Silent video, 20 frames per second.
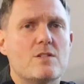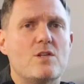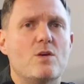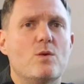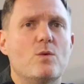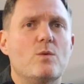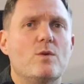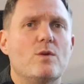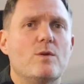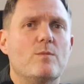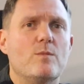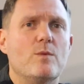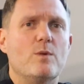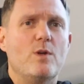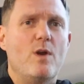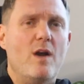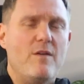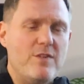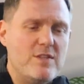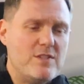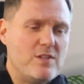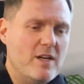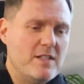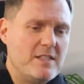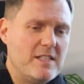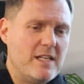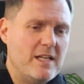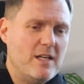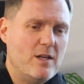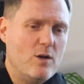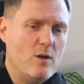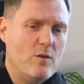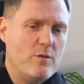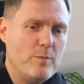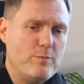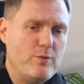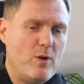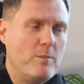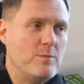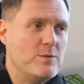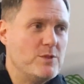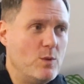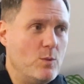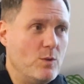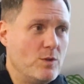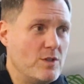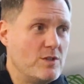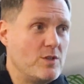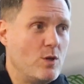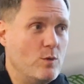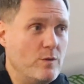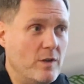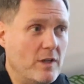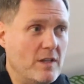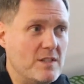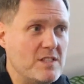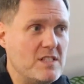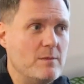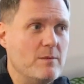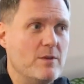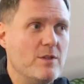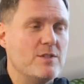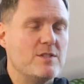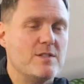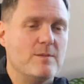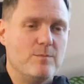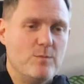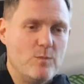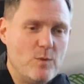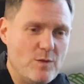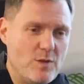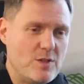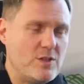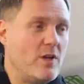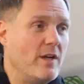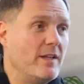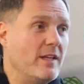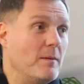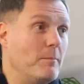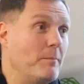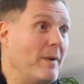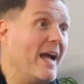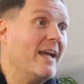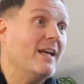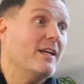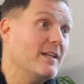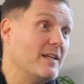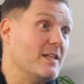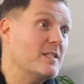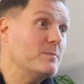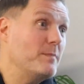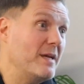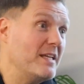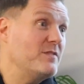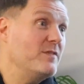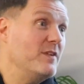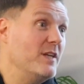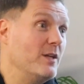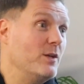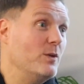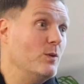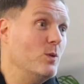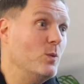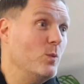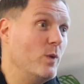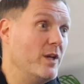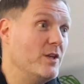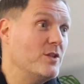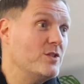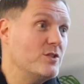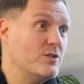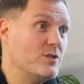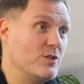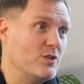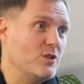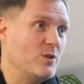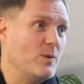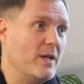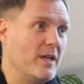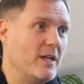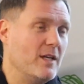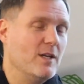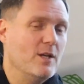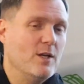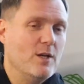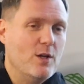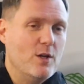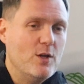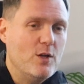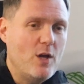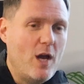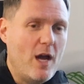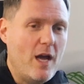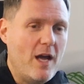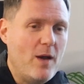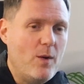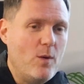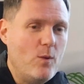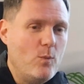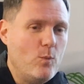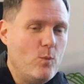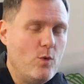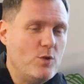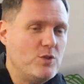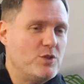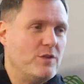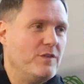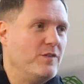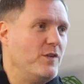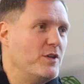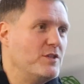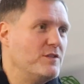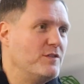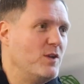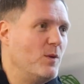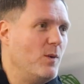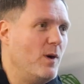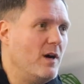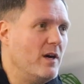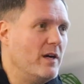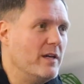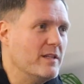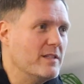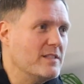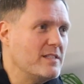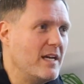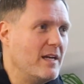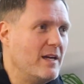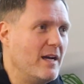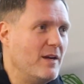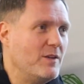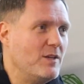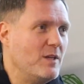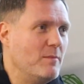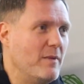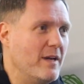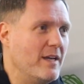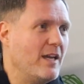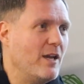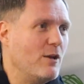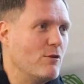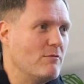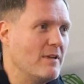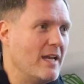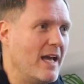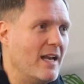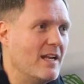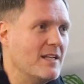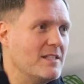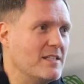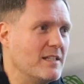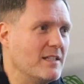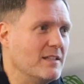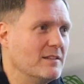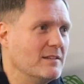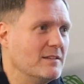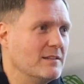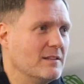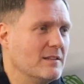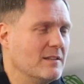So you have this idea of the problems you want to solve for customers. You decided a bank is the best vehicle in which to do it. What's your first few hires? How do you make it a reality?